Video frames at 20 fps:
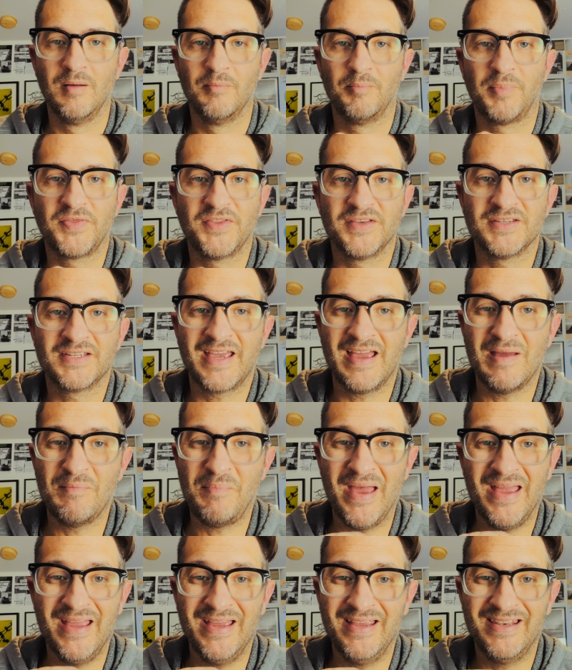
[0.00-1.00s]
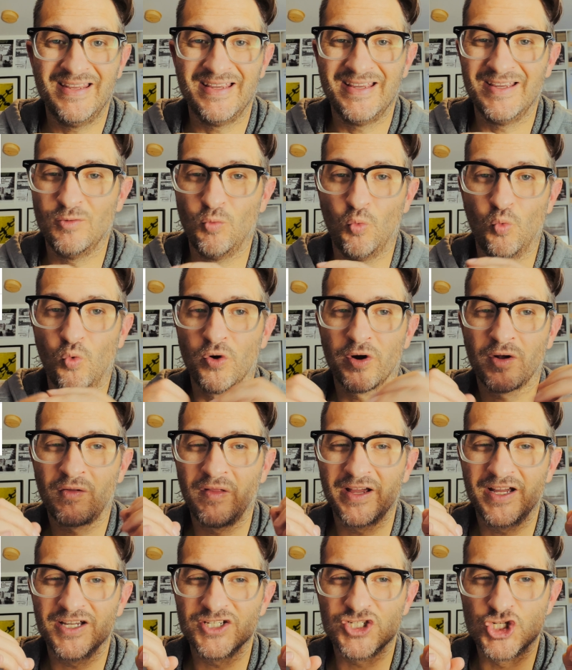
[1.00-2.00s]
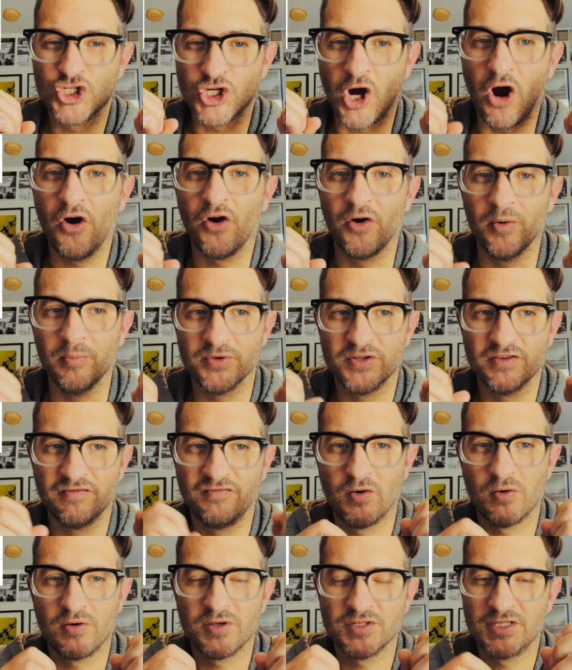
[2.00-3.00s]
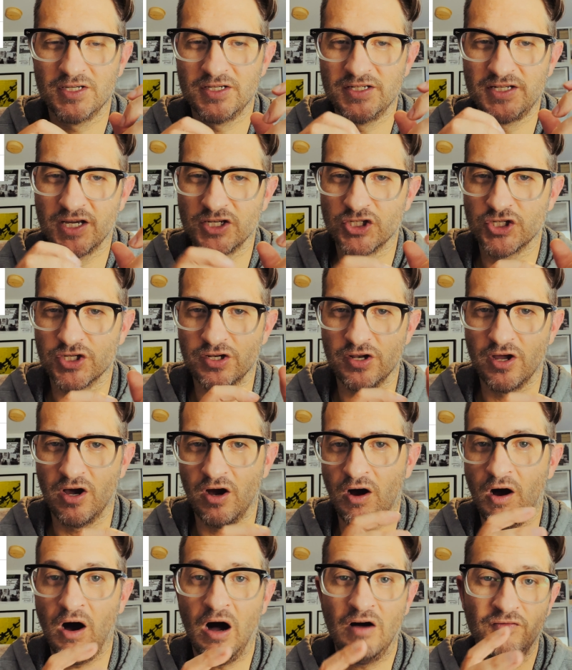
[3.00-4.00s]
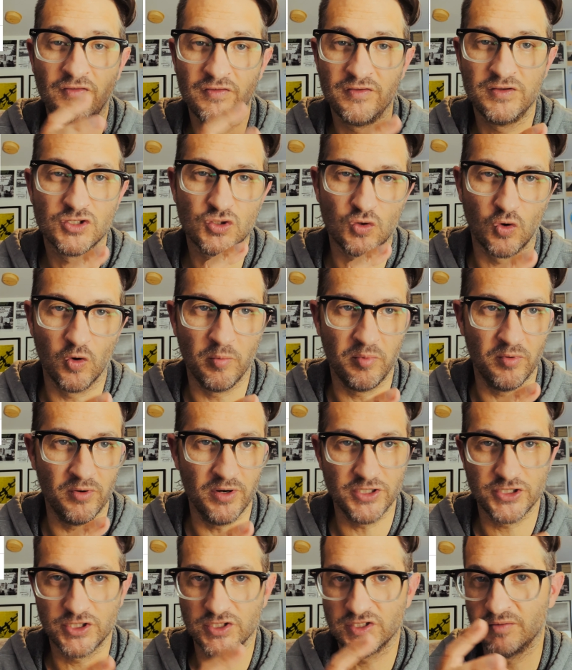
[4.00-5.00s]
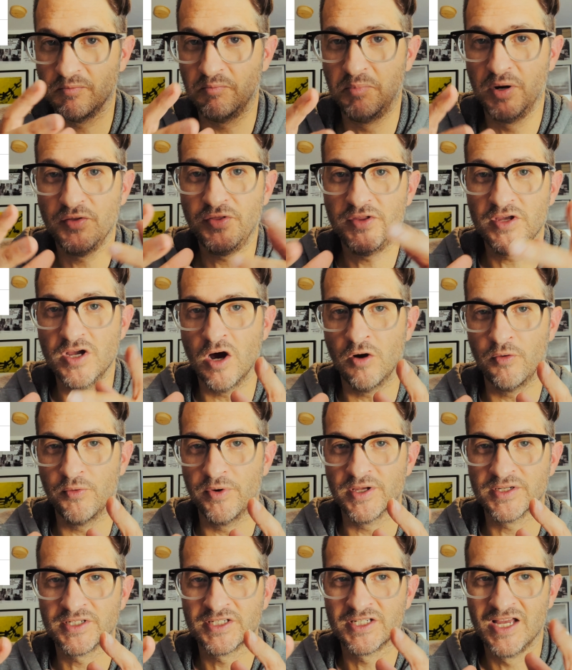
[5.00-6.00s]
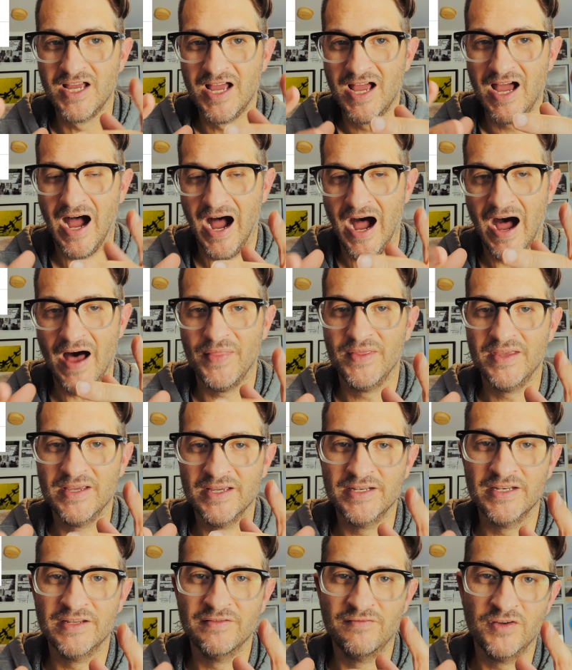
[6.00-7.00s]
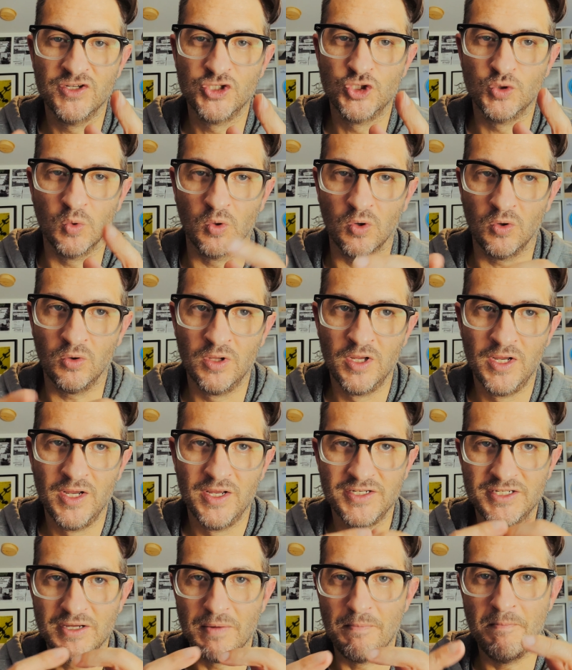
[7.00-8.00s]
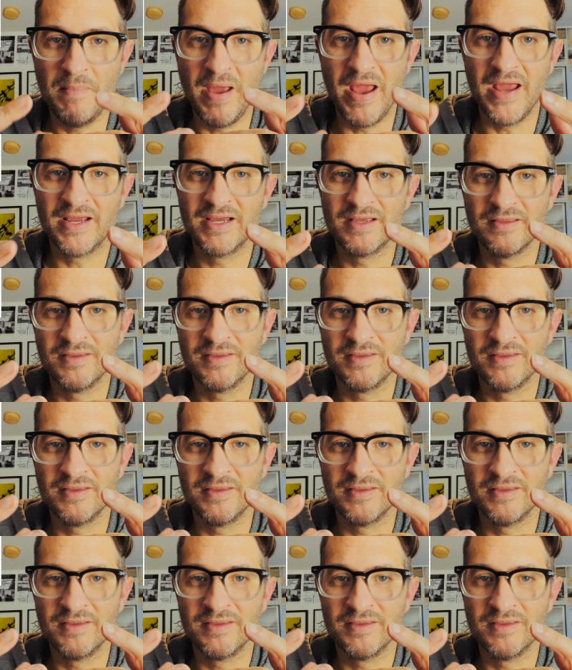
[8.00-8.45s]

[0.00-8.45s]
But this campaign, it worked like a charm to focus the attention off of these corporations and put the onus on the individual to make